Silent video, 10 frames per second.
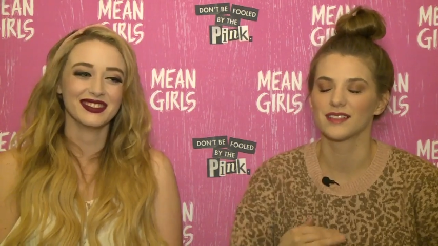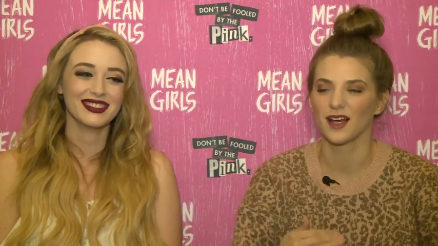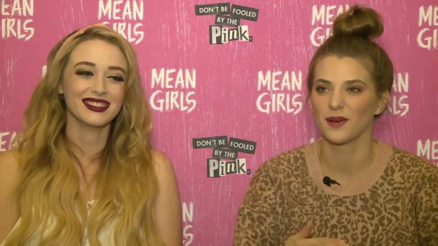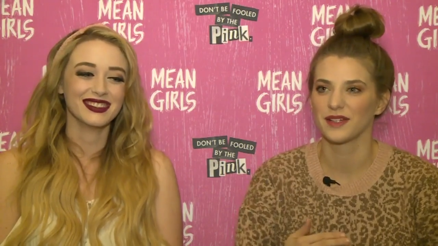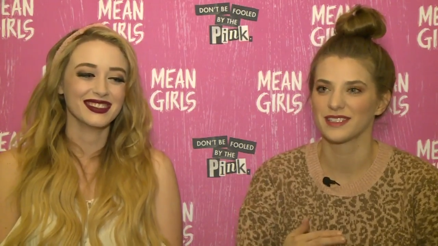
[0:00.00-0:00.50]
Speaker 1: is
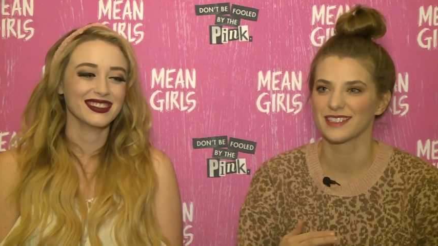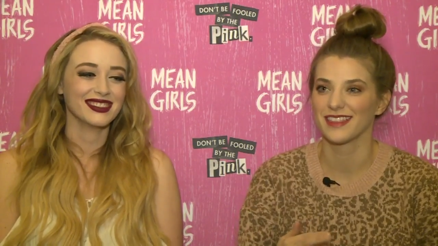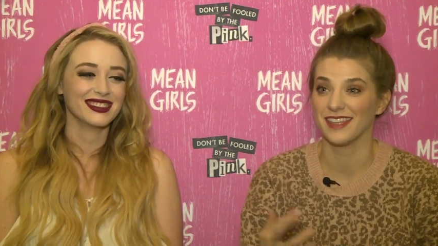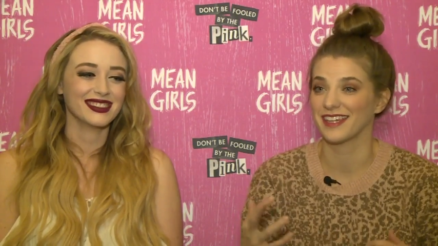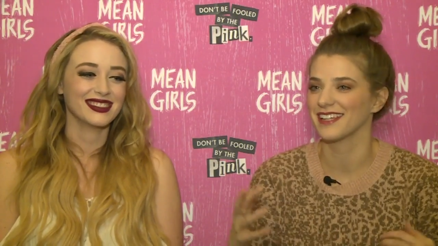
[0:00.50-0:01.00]
always
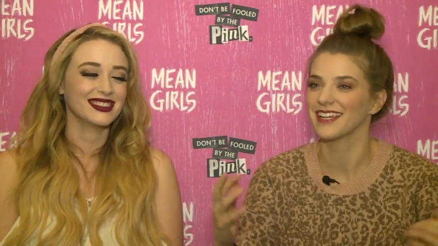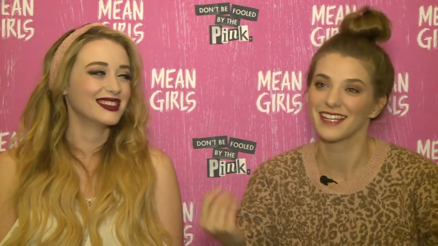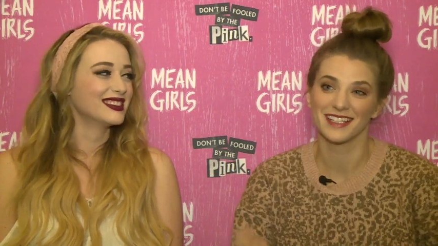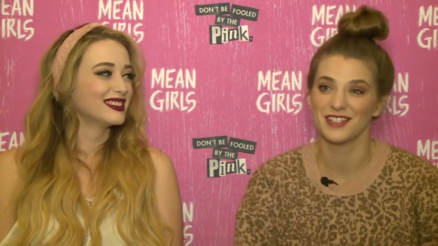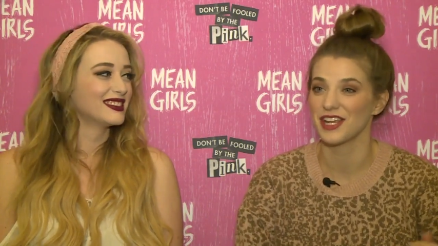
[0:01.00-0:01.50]

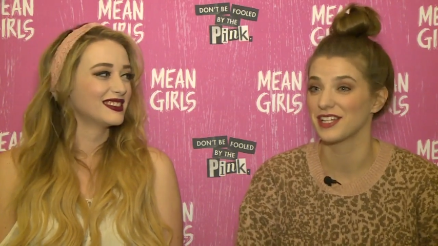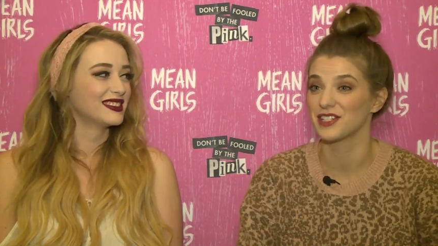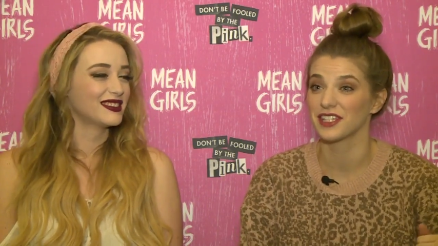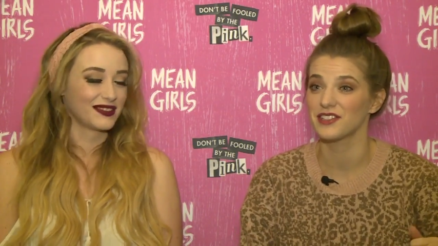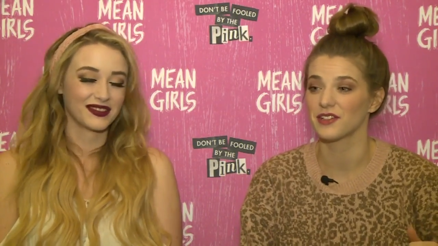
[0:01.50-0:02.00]
thickening and
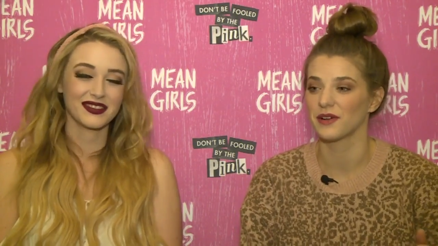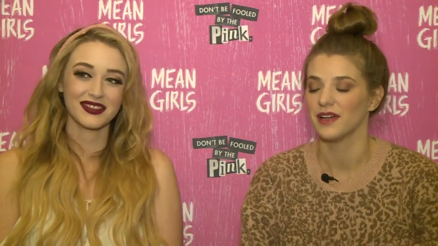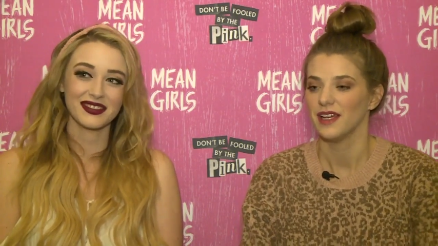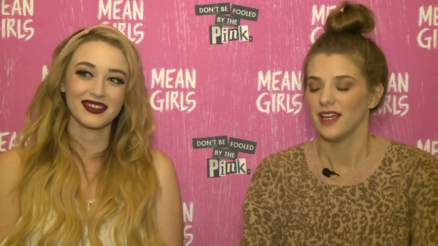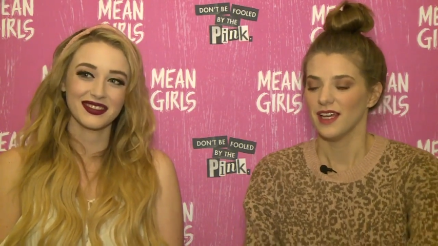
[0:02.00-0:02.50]
changing, so
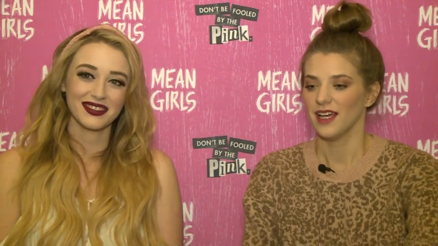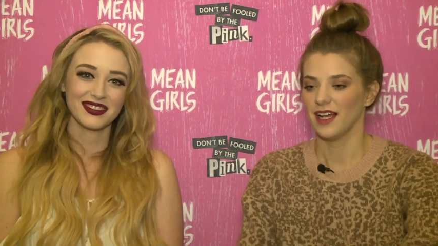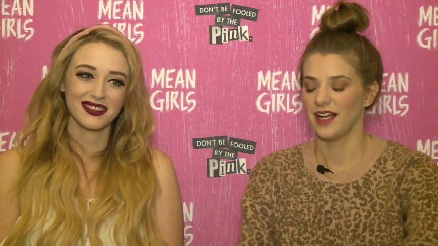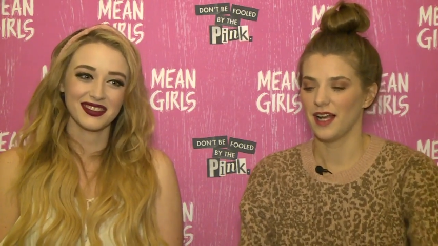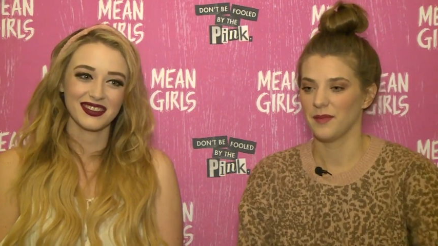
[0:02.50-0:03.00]

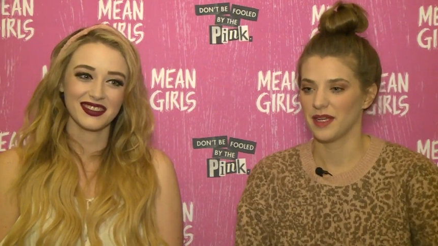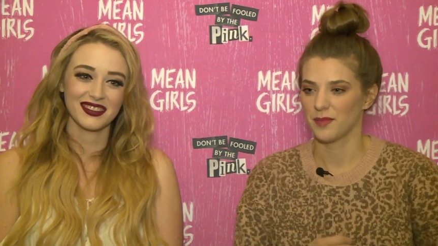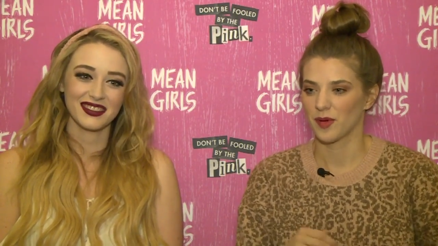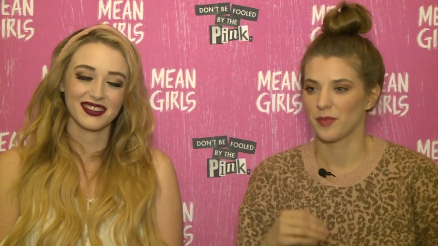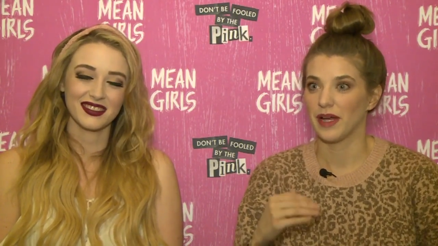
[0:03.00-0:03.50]
I mean,
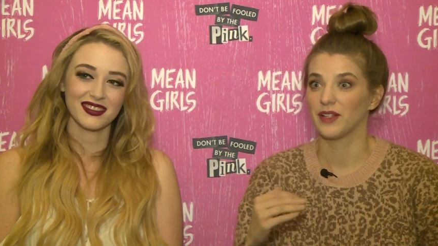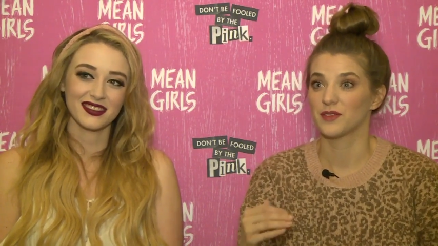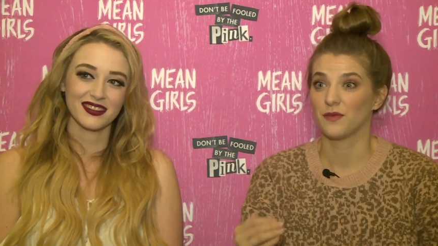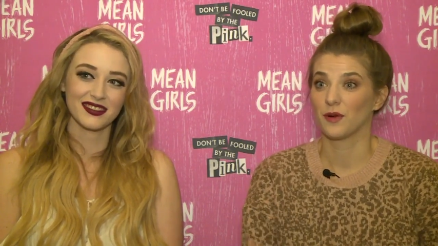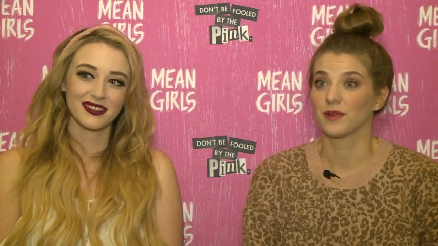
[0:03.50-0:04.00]
it propels
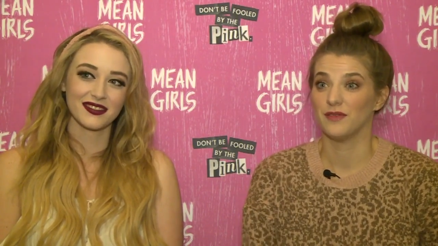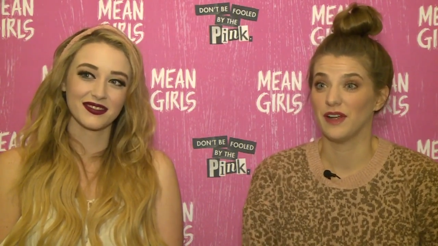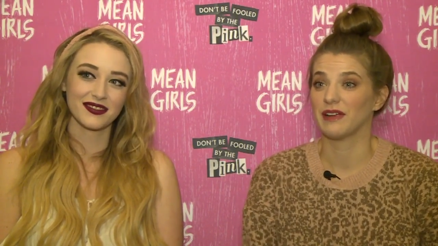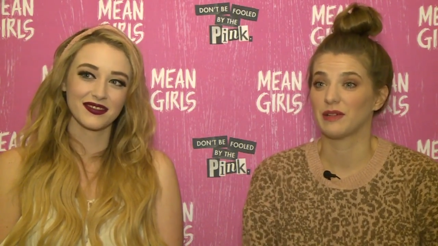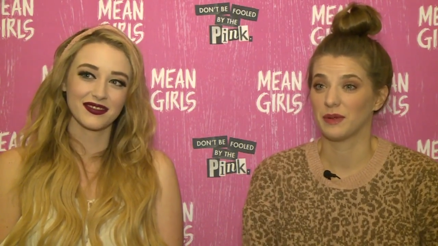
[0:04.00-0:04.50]
forward
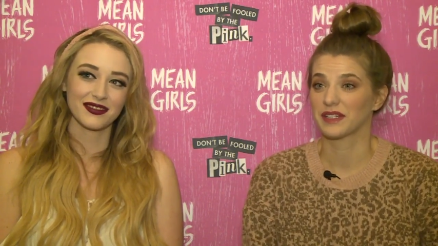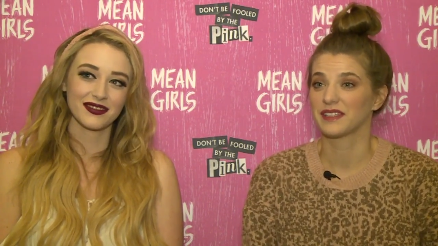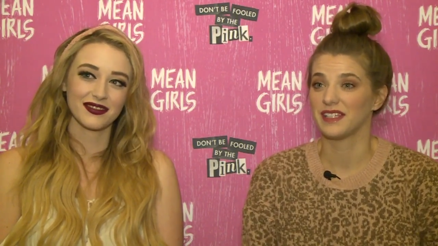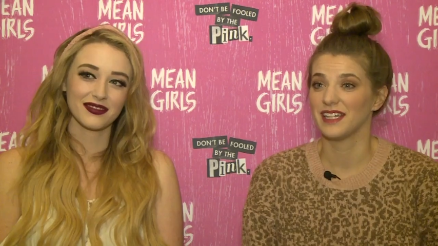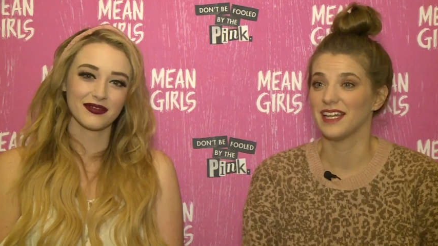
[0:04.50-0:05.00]
very
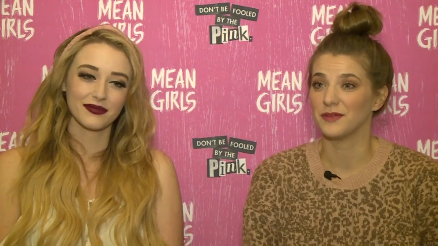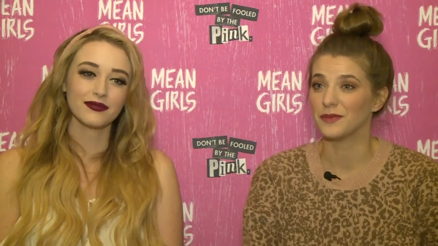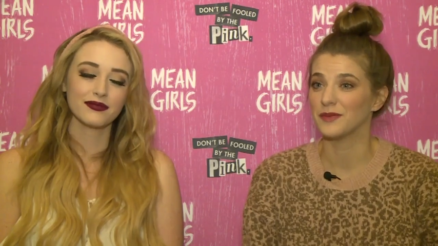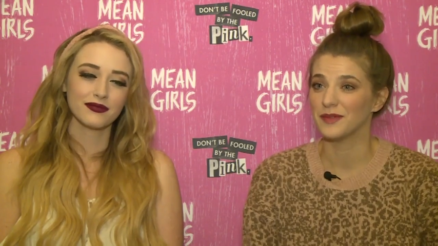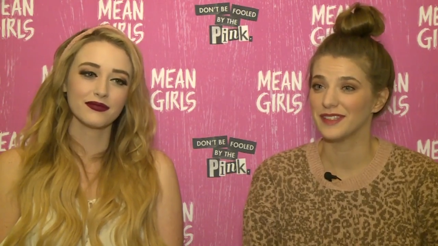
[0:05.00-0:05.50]
quickly, and
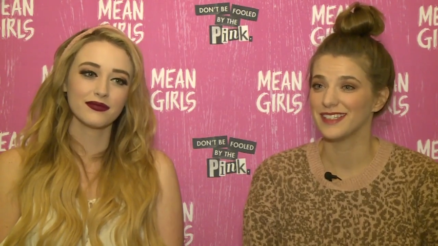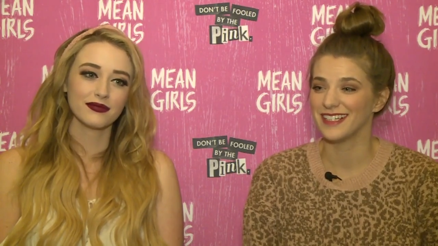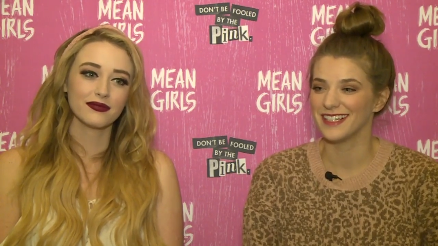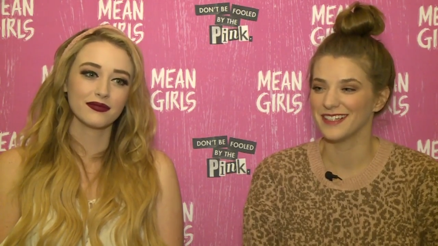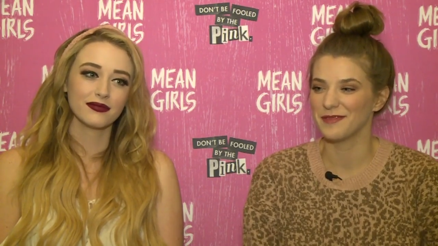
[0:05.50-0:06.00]

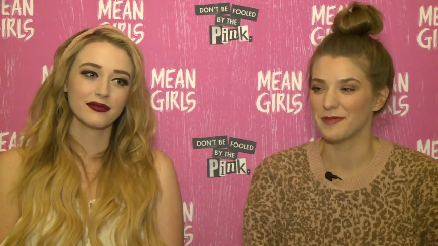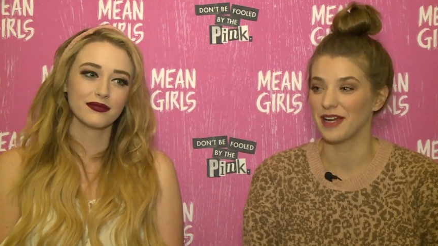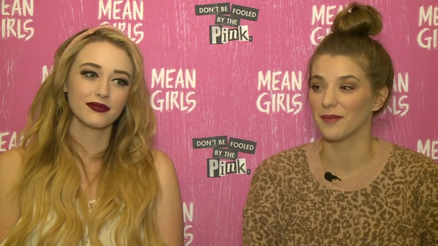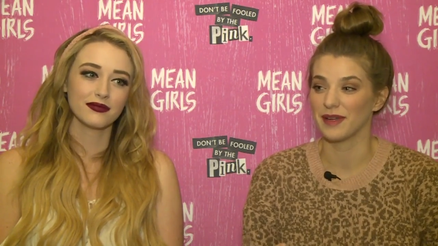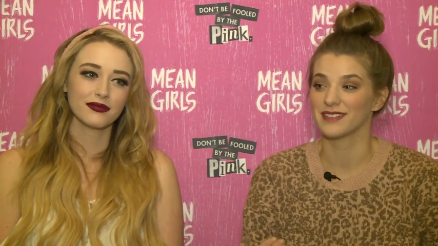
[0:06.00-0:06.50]

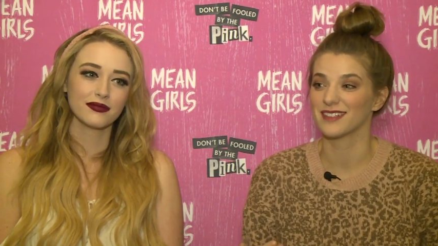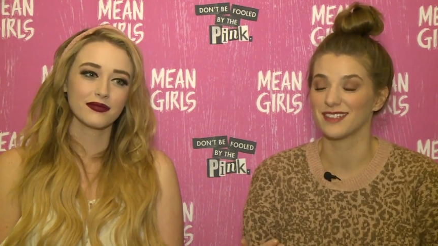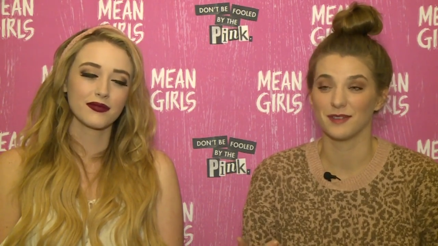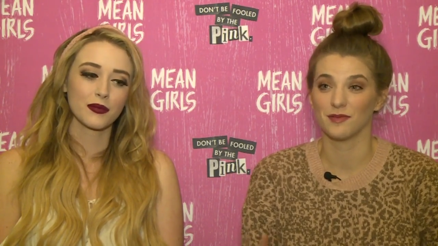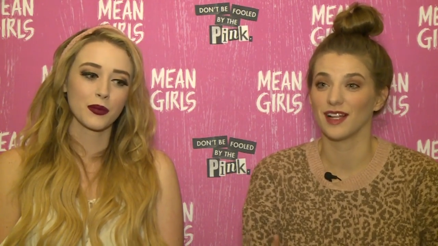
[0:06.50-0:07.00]
we are
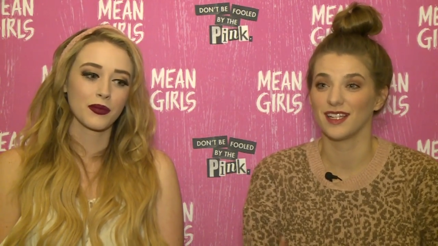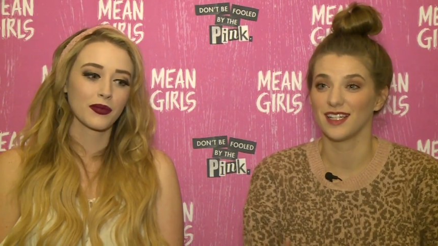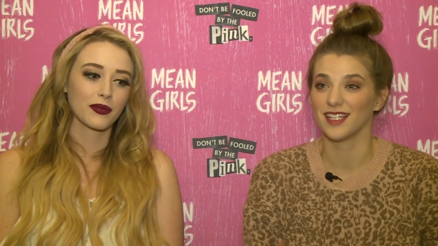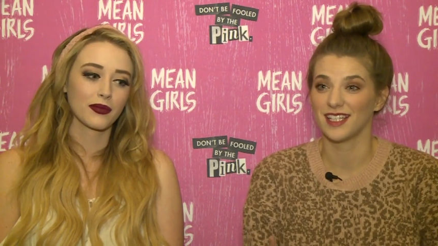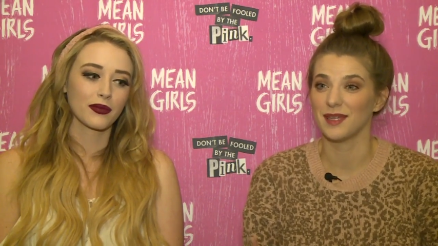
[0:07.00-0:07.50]
basically
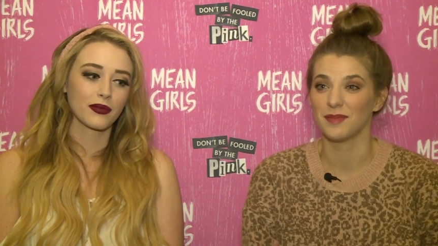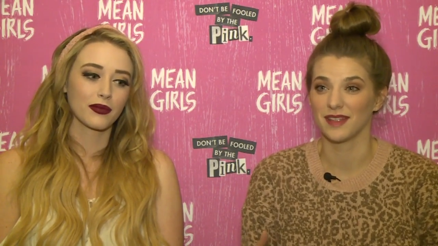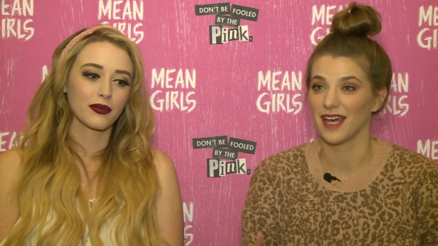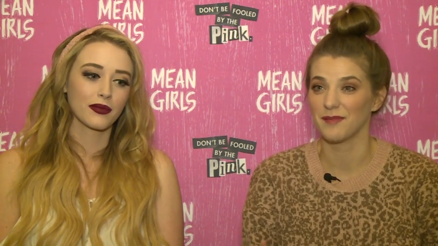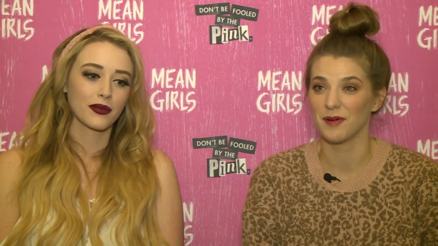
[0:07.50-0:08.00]
running and
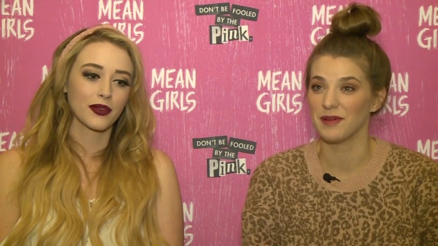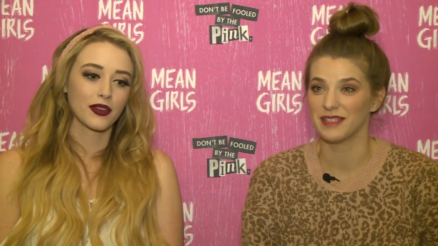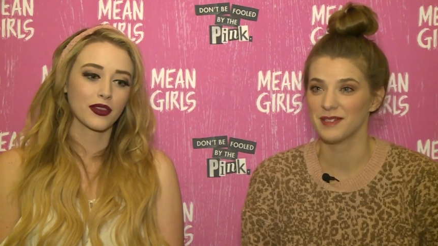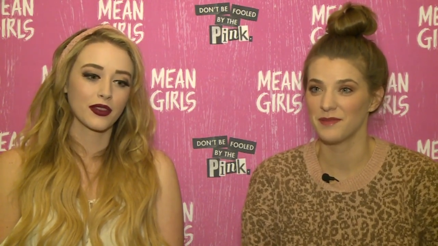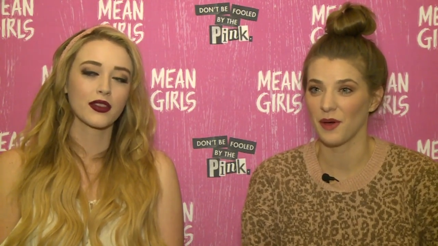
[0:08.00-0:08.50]
keeping that
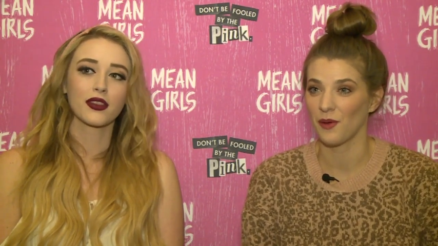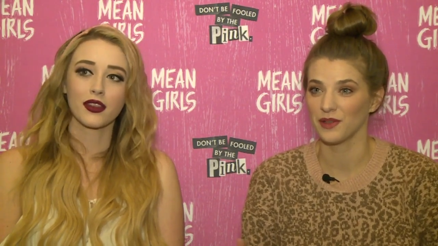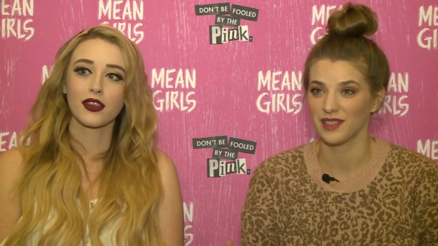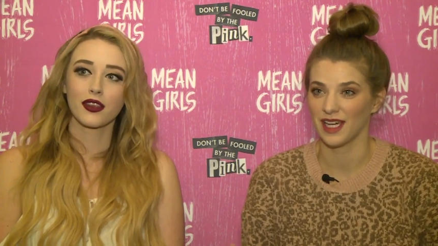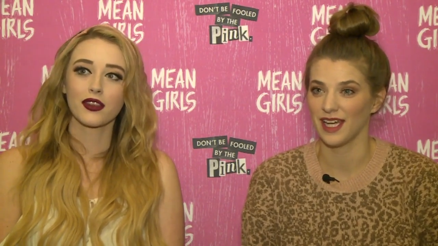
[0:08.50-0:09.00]
momentum the whole
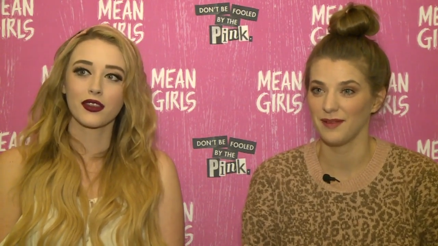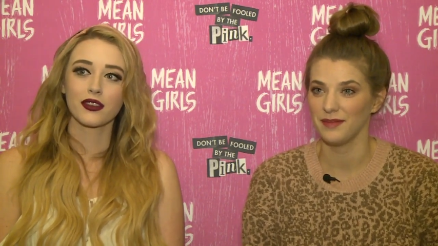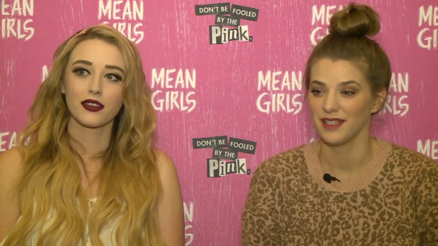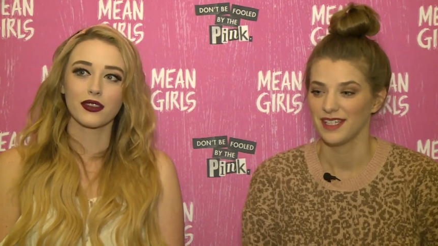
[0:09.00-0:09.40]
time.